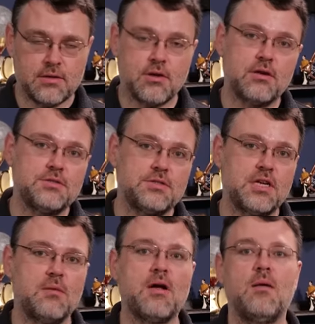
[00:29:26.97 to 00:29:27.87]
You can also
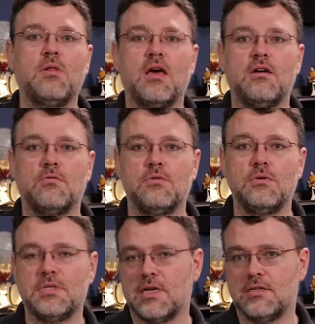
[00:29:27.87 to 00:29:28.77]
set up complicated
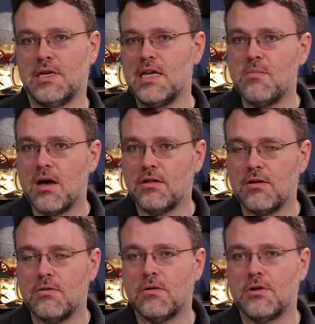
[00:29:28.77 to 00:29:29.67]
rules like to email
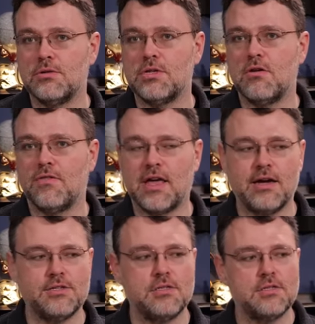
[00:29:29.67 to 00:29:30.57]
you or use
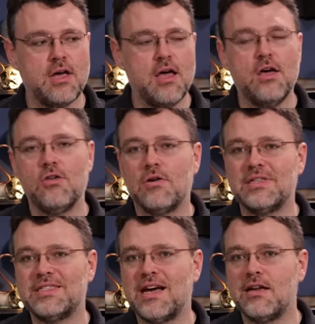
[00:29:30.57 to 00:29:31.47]
notifications. You
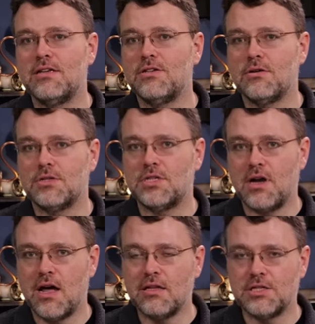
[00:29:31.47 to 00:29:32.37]
can sign into your
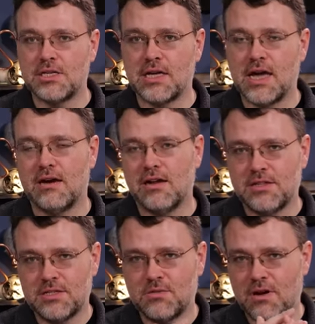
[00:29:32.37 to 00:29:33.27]
Synology account, and
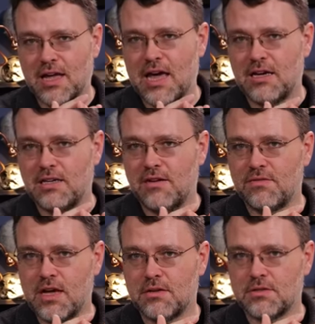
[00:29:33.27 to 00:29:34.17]
this is where it kind of
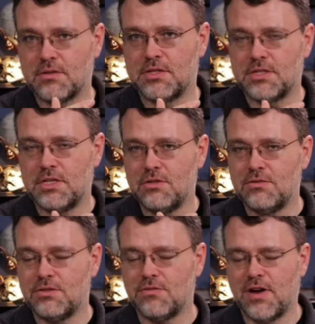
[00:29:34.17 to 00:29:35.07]
dovetails with the
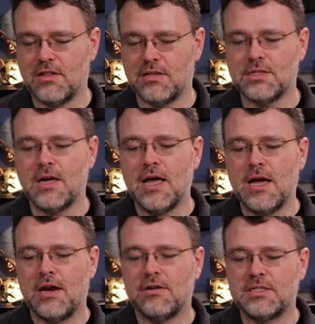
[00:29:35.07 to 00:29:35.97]
C2 surveillance.
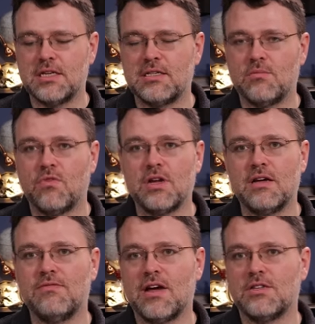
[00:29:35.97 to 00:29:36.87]
And you can set some pretty
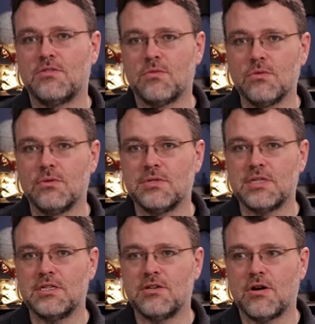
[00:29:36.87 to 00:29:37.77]
advanced rules
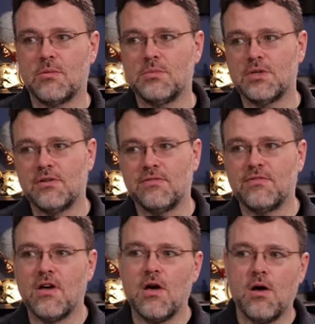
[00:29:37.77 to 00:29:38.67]
in terms
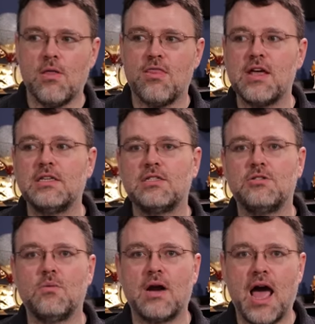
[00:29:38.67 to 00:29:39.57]
of things
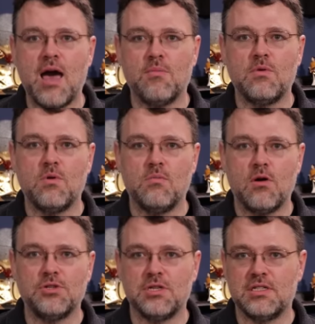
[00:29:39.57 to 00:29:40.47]
that you want to happen when
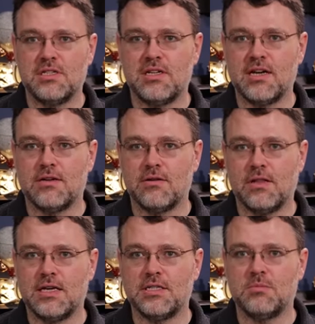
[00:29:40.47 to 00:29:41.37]
motion is detected or
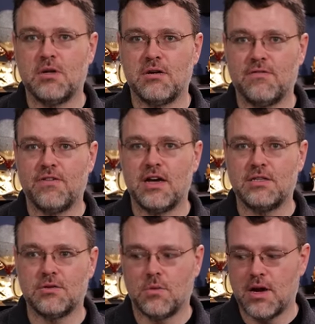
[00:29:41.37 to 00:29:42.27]
license plate or
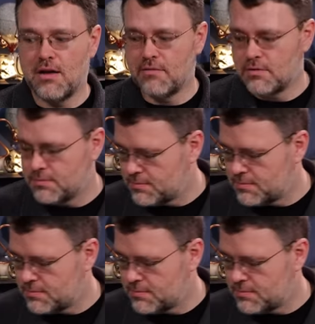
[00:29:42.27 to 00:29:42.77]
face or whatever.